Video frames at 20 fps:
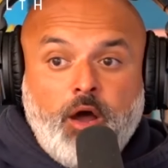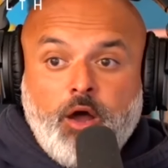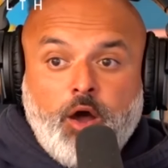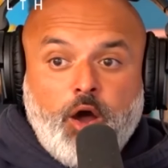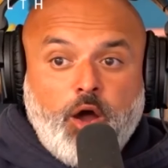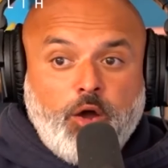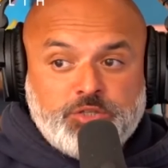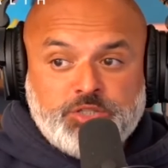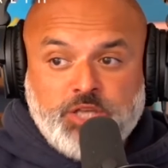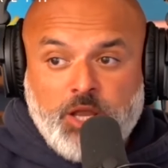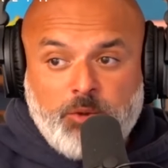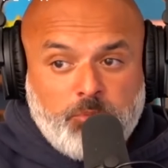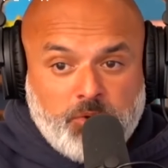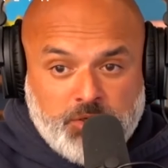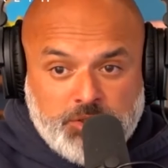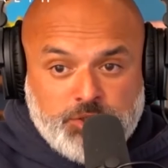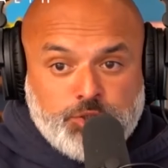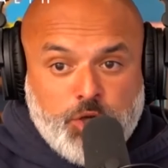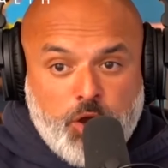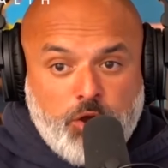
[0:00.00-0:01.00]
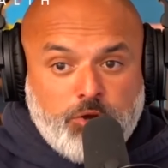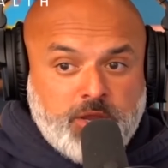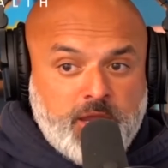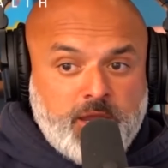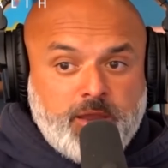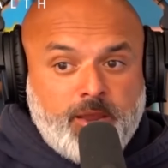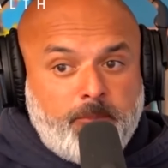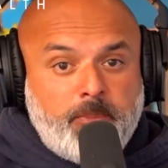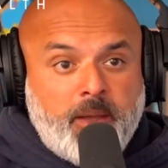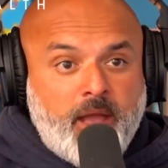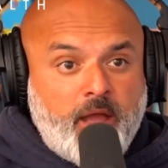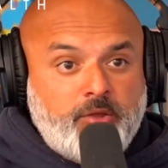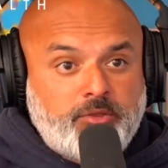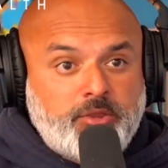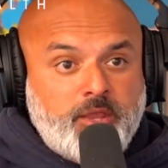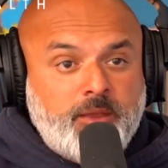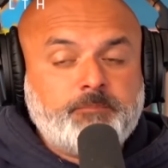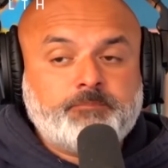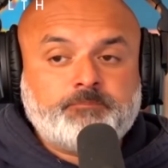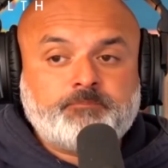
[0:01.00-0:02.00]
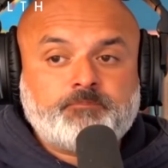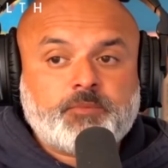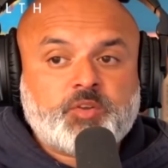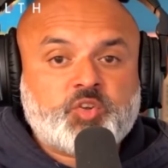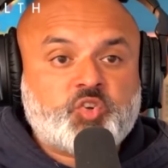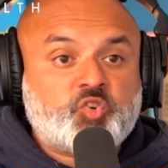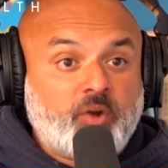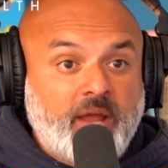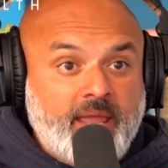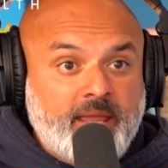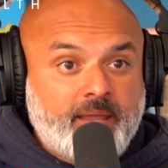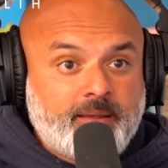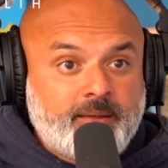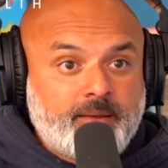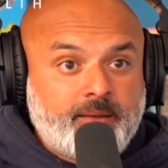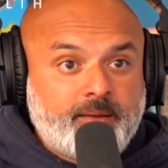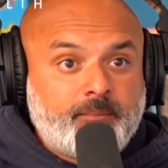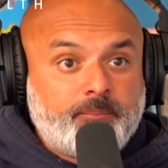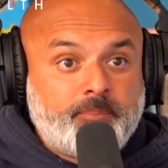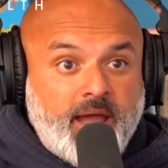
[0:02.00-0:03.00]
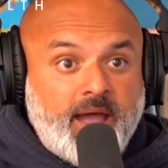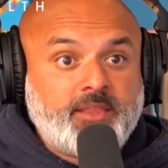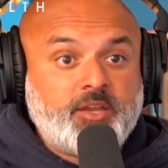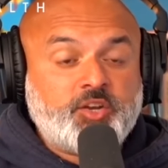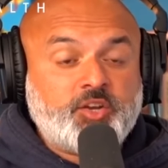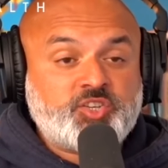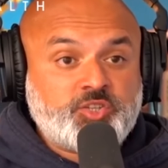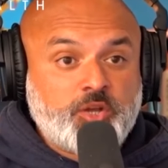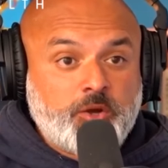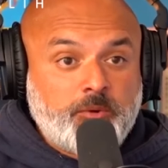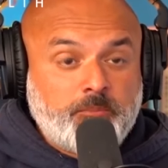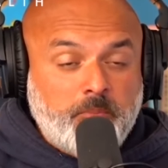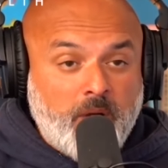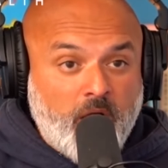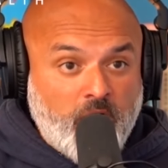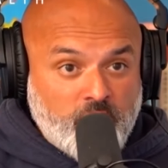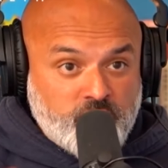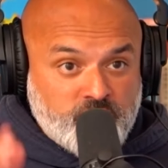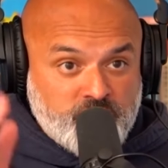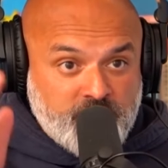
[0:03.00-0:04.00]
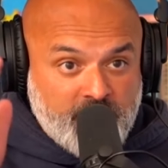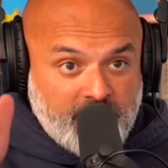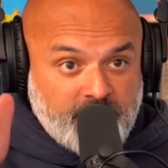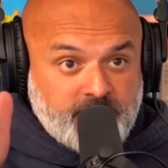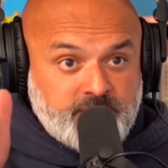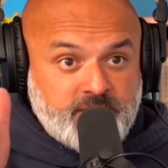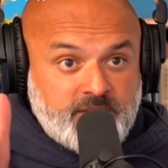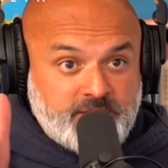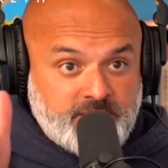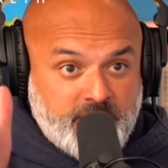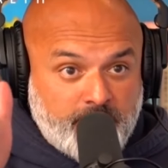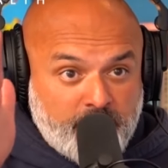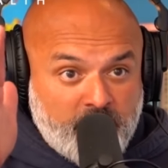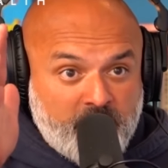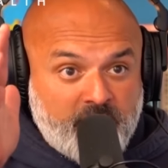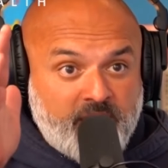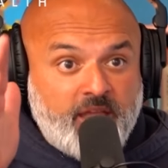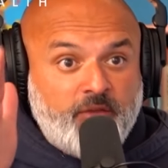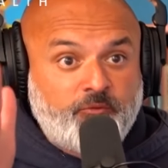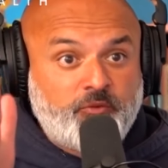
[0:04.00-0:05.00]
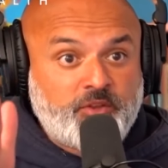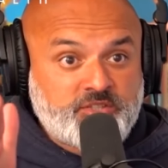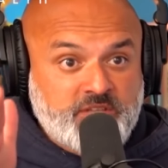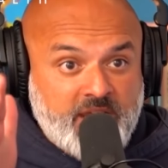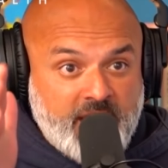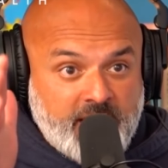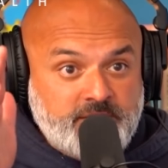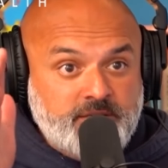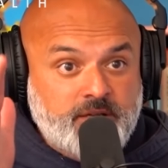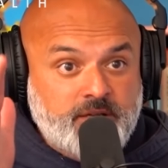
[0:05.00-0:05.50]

Oh, someone's talking about them. Great. But they're still marching to the WEF agenda.